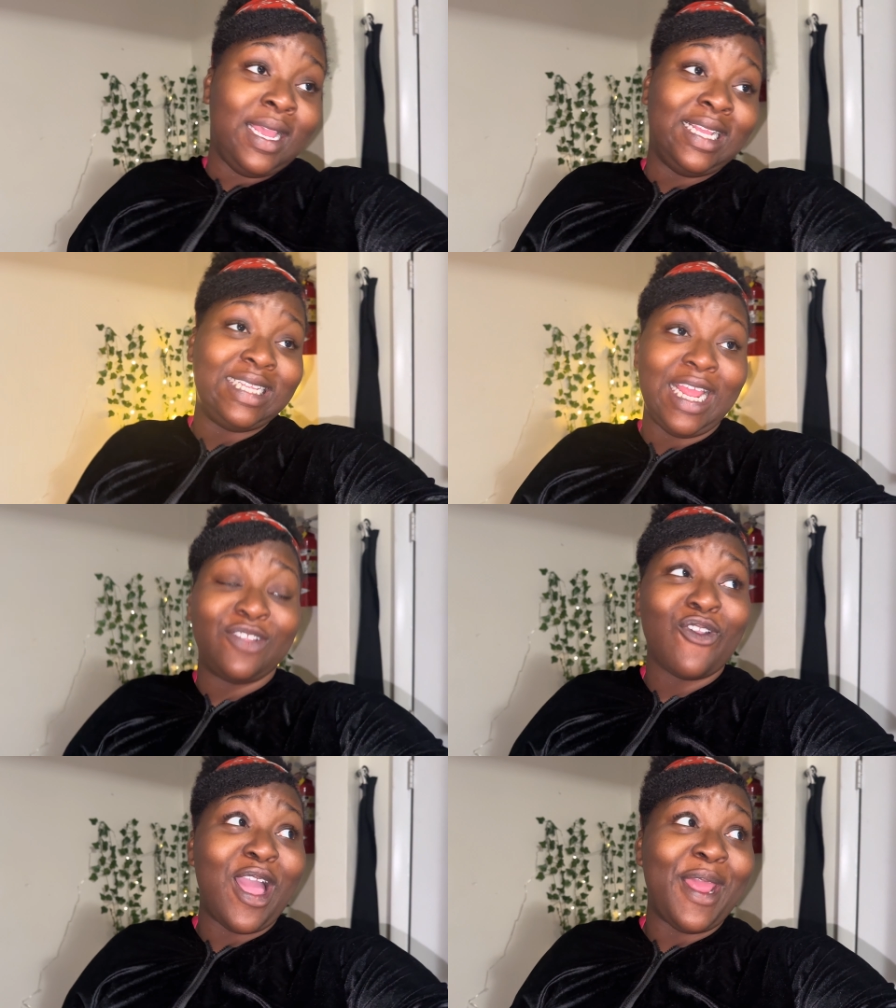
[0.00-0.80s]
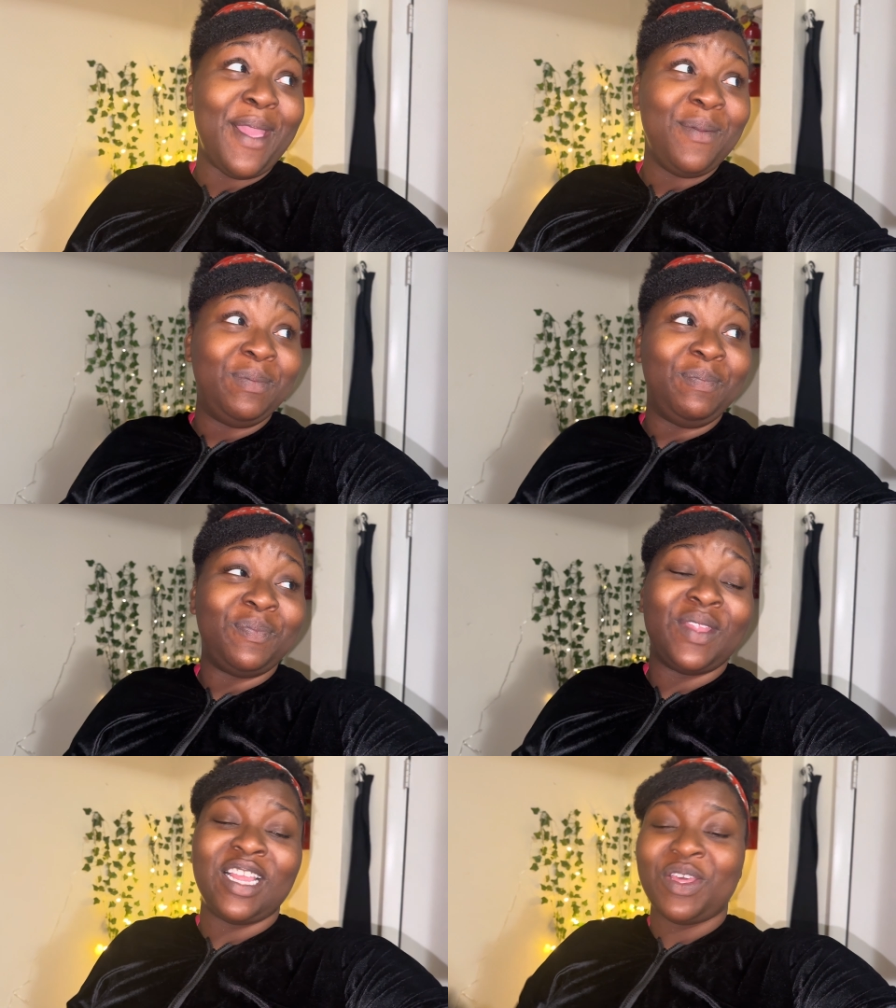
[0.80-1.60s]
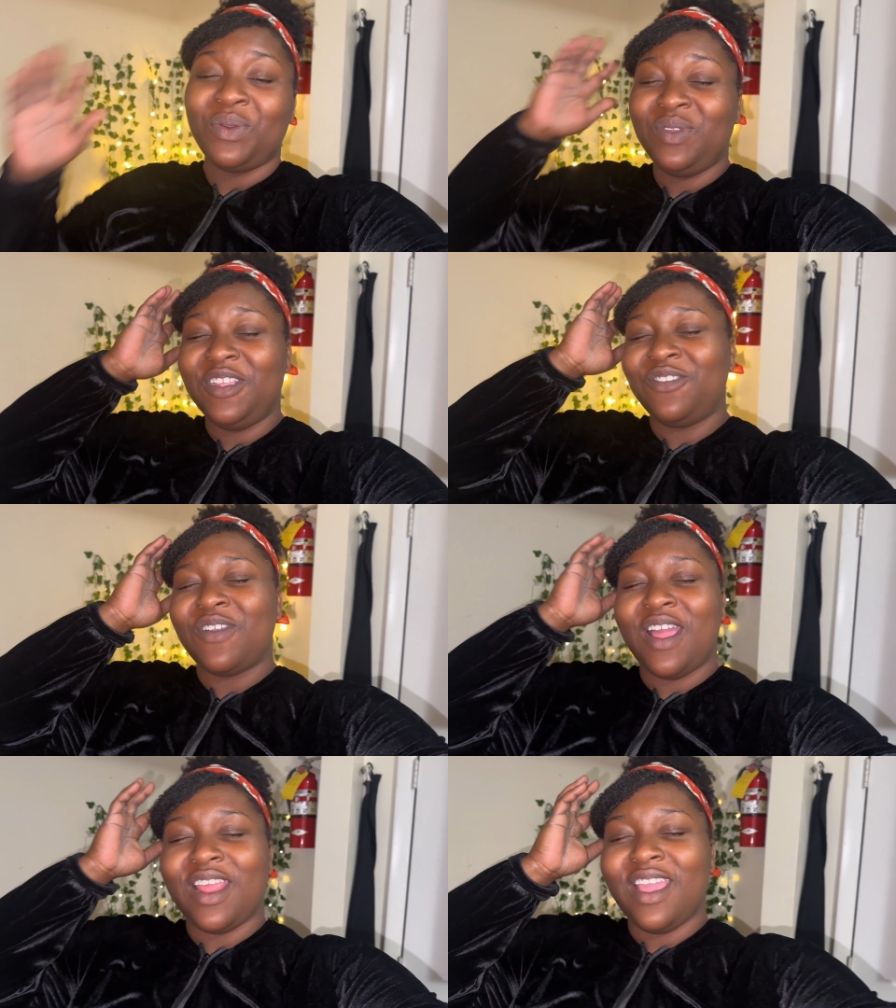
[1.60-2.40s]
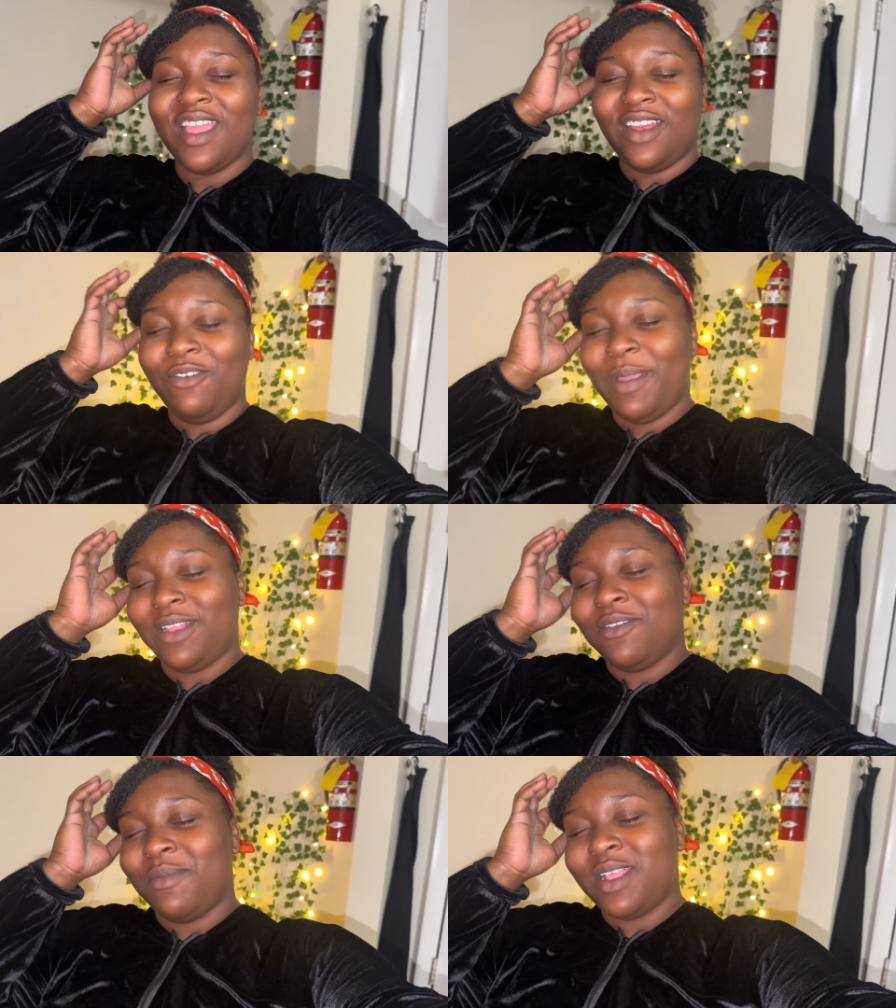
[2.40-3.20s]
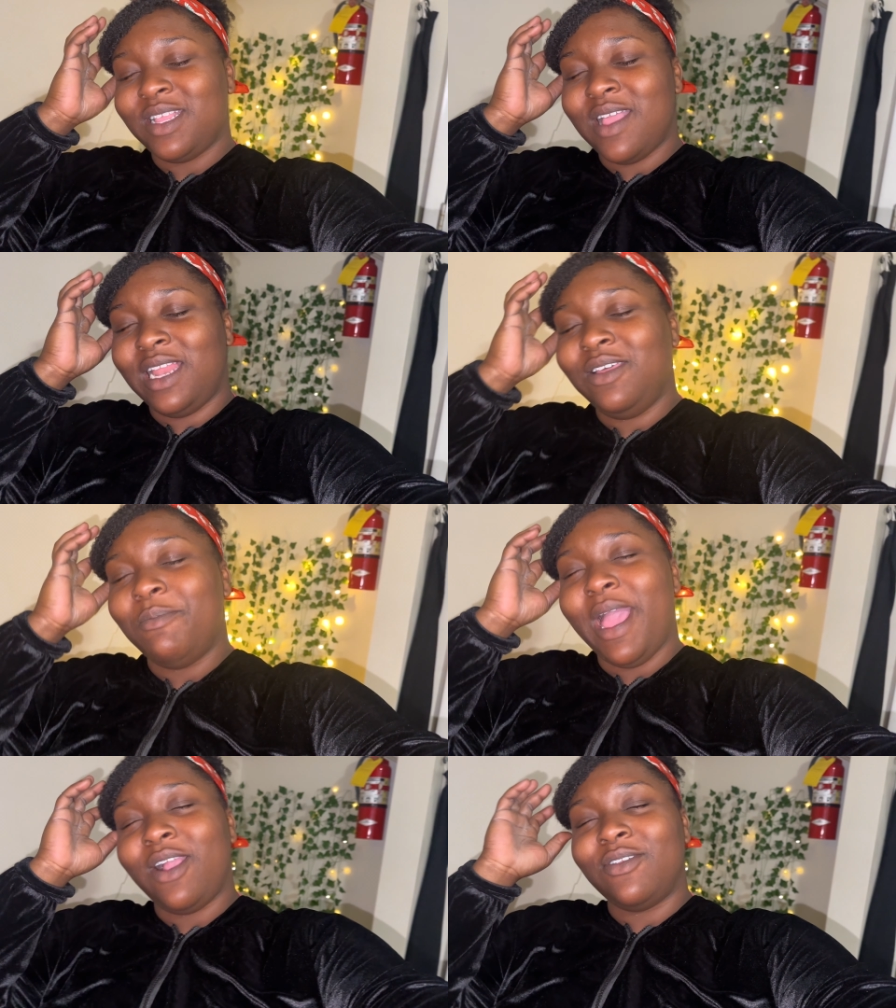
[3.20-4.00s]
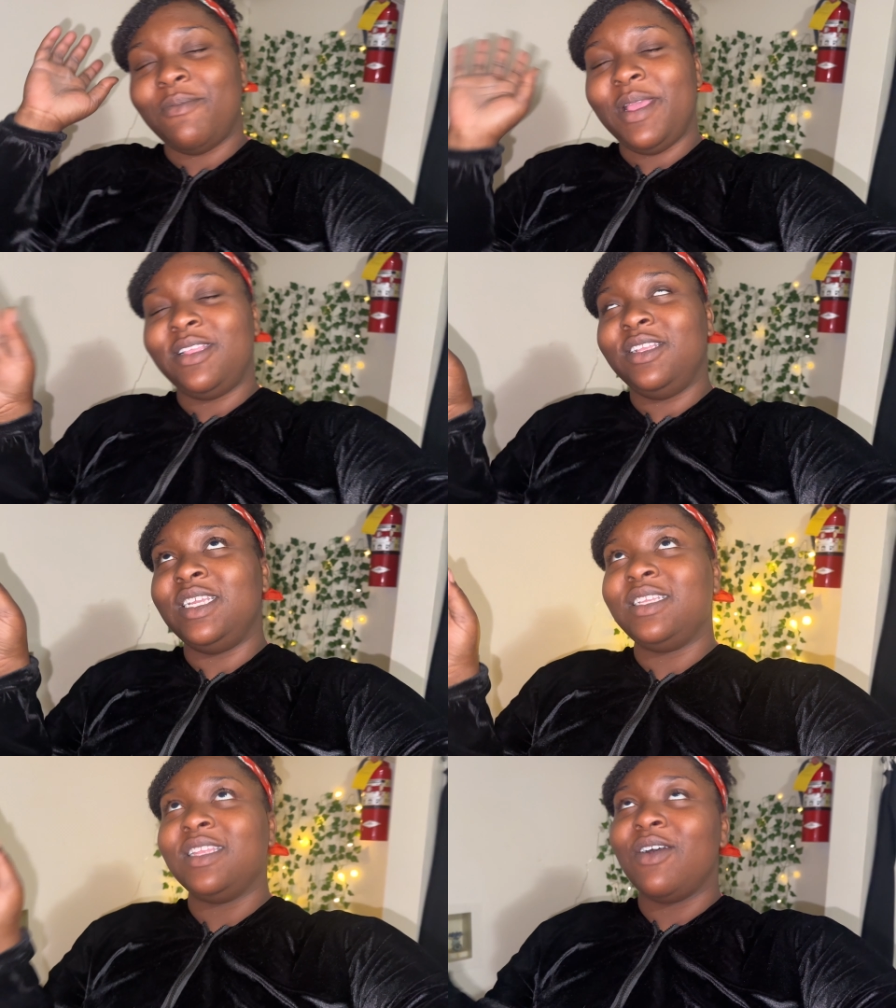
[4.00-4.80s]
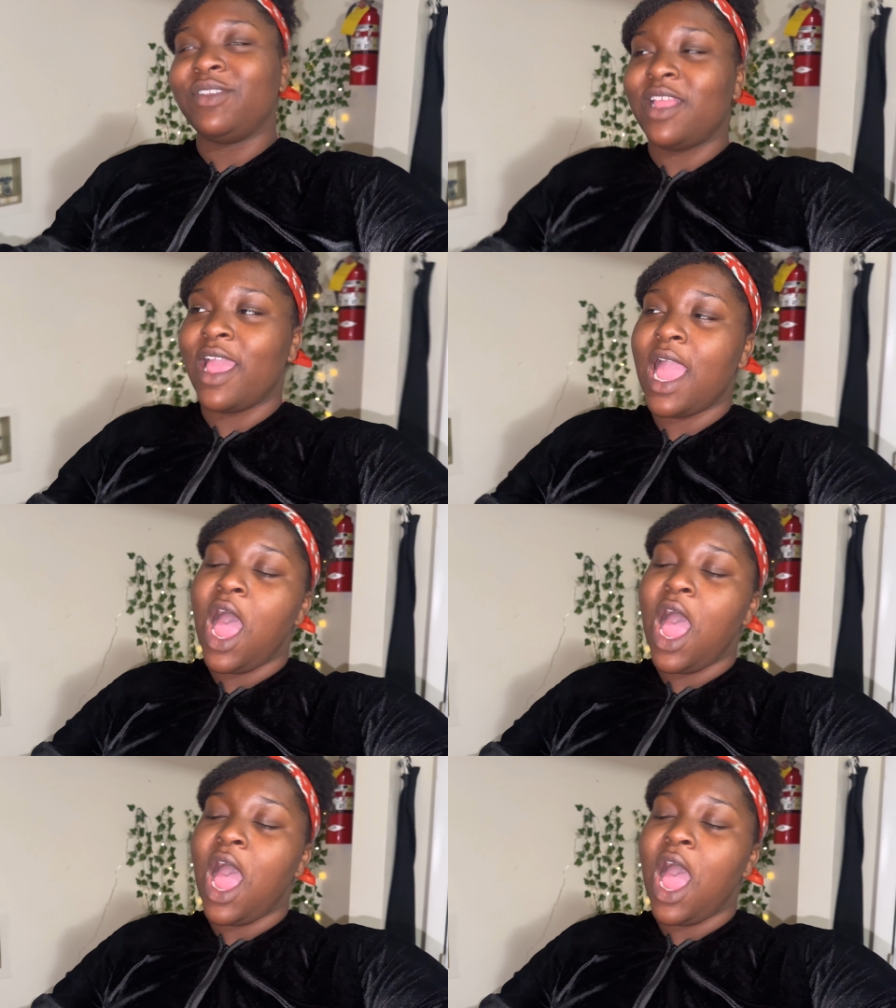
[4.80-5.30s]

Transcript: Next Friday, I thought it was this Friday. I looked back on the mess. I looked back on the messages and I was like,